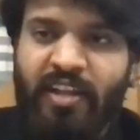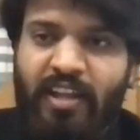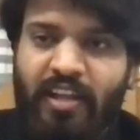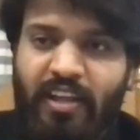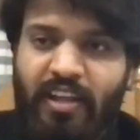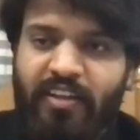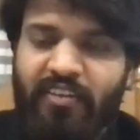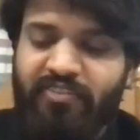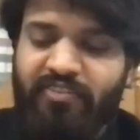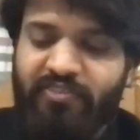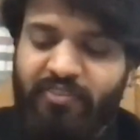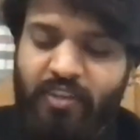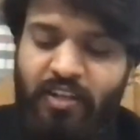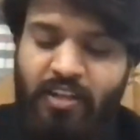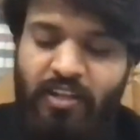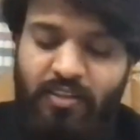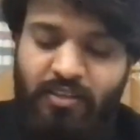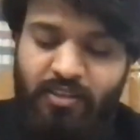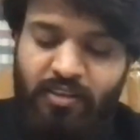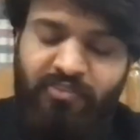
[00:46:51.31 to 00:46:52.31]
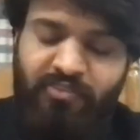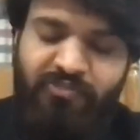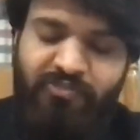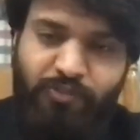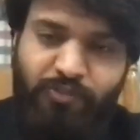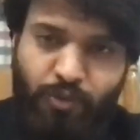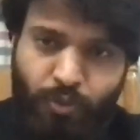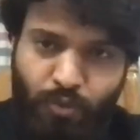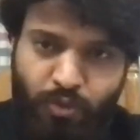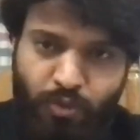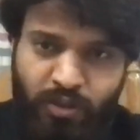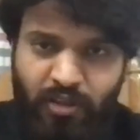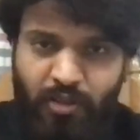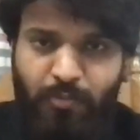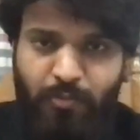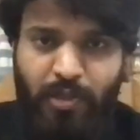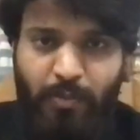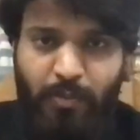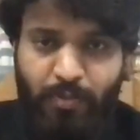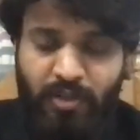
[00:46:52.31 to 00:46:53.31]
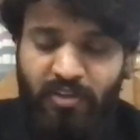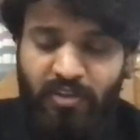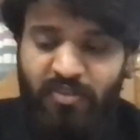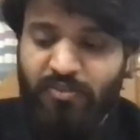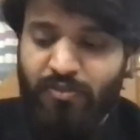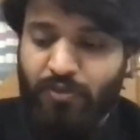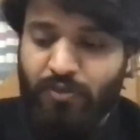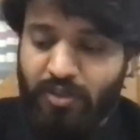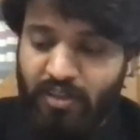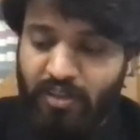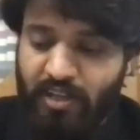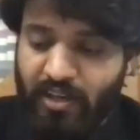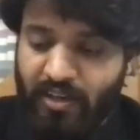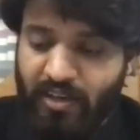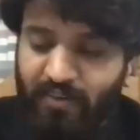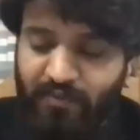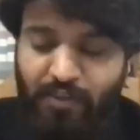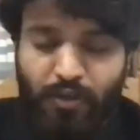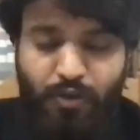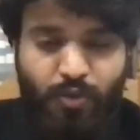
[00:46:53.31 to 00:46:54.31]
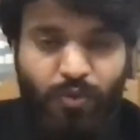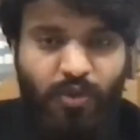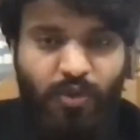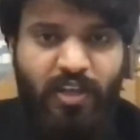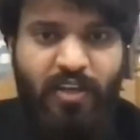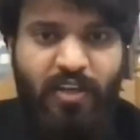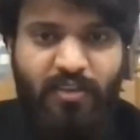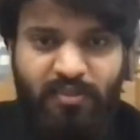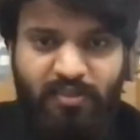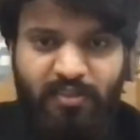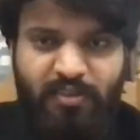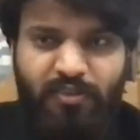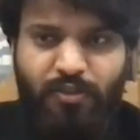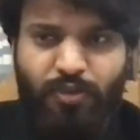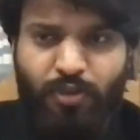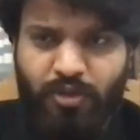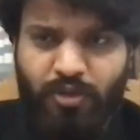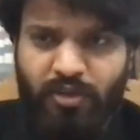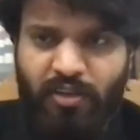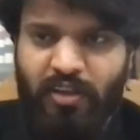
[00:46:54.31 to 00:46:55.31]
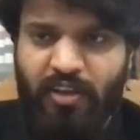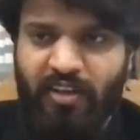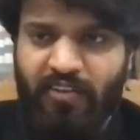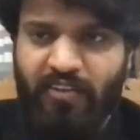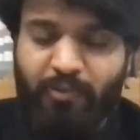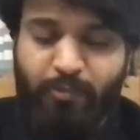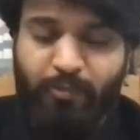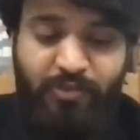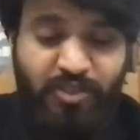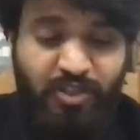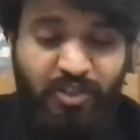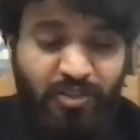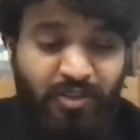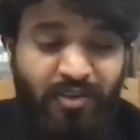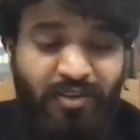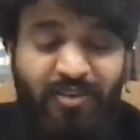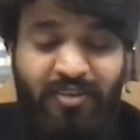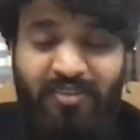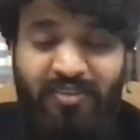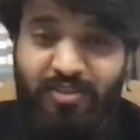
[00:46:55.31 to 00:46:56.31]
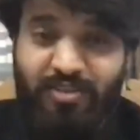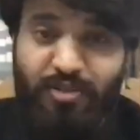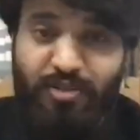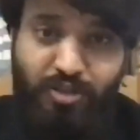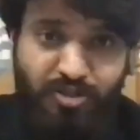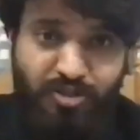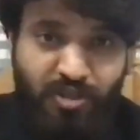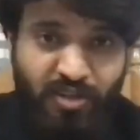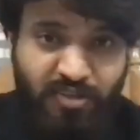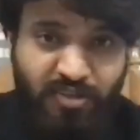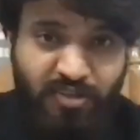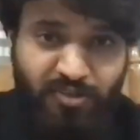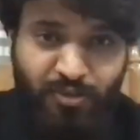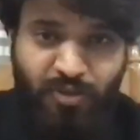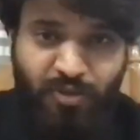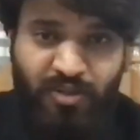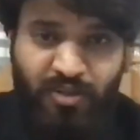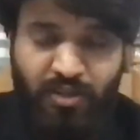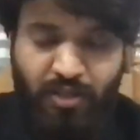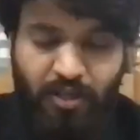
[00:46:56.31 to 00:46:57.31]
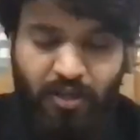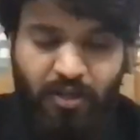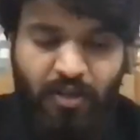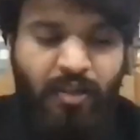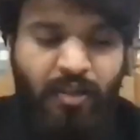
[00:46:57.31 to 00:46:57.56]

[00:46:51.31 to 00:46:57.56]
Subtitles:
if the flow in the paper is not there, if the coherence is not there, if a general structure is not there,